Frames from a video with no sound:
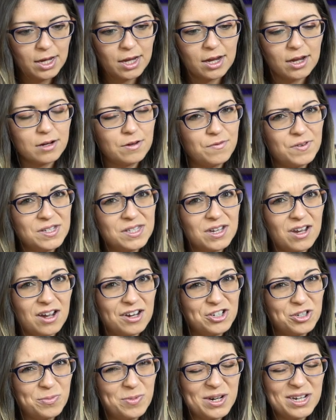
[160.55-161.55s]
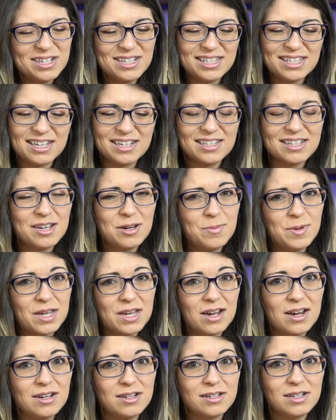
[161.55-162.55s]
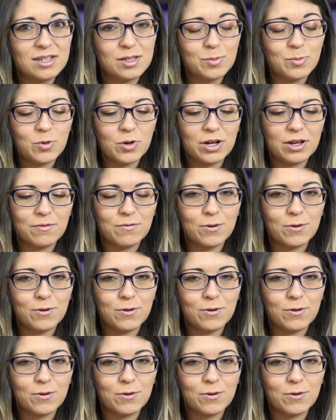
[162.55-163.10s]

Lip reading: And if it's gashapons, that's gonna be kind of disappointing